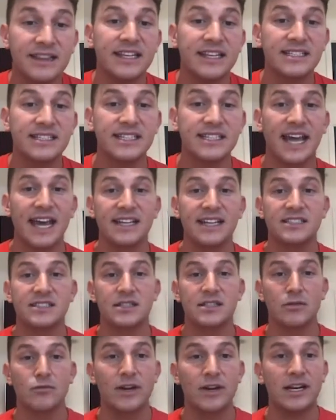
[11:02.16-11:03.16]
case, the
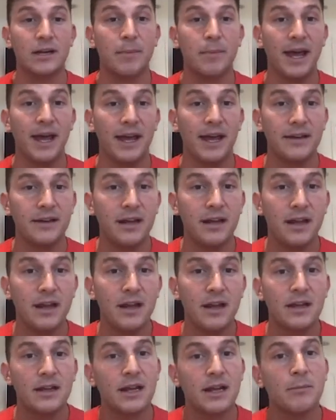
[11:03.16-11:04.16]
Reader Pen,
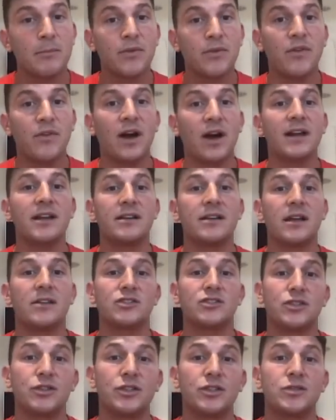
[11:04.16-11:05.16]
can provide
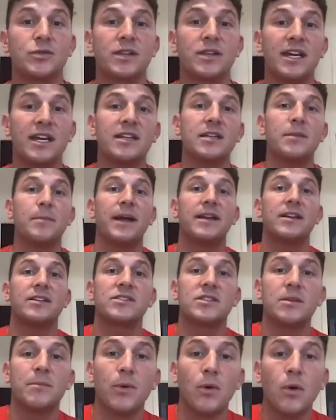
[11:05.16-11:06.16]
students with independent
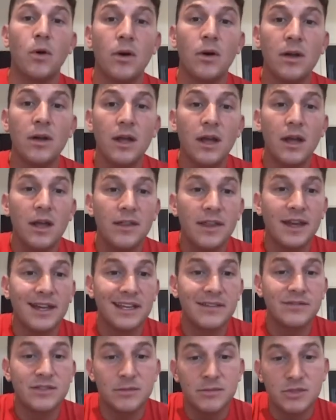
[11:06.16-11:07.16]
support that gives
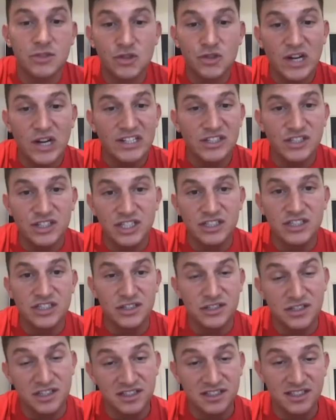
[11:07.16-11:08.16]
them a strategy to
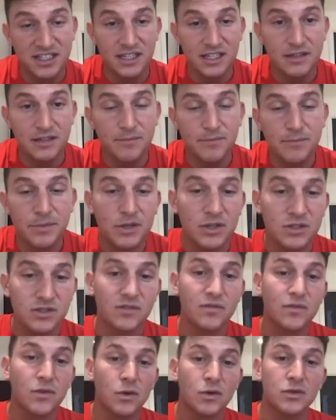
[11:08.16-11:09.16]
succeed. Because, of
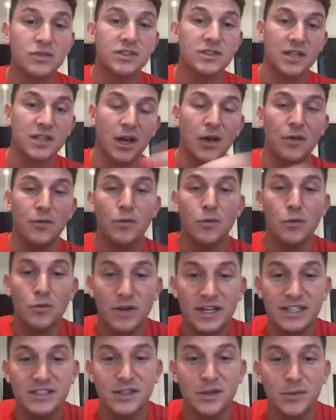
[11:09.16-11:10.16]
course, the overall
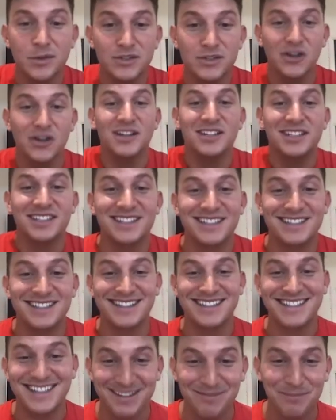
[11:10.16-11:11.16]
reason that we're trying to
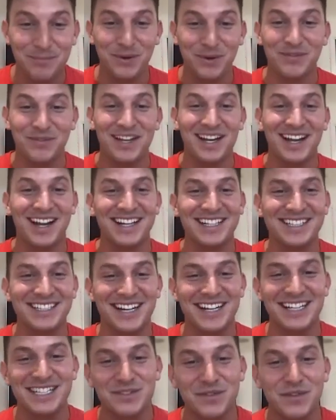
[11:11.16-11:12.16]
improve the learning journey
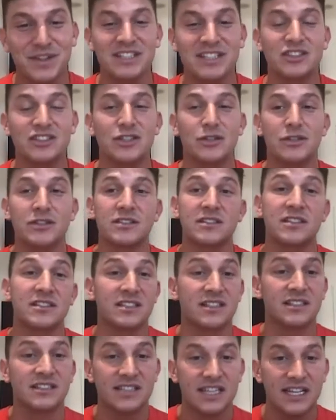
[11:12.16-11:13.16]
is for these students to
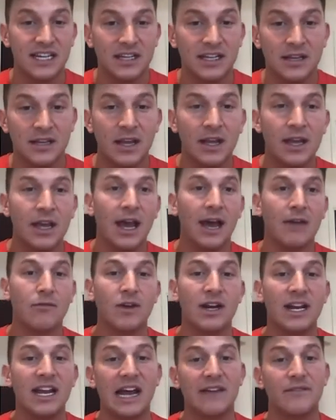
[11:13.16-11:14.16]
succeed and really
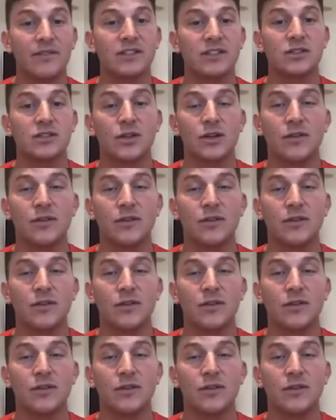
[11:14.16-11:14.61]
have the sort of